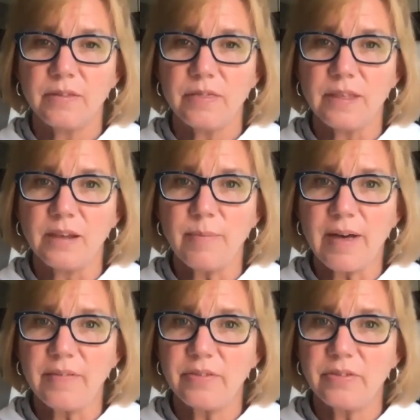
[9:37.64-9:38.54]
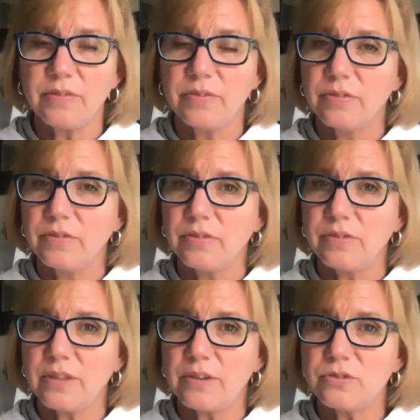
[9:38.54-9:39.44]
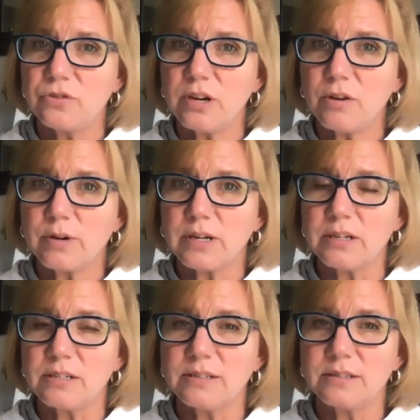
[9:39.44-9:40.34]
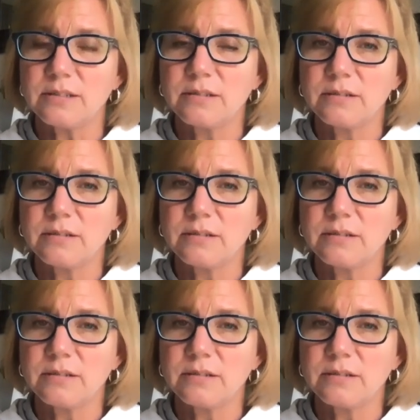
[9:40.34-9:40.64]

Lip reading: Think about those trick words.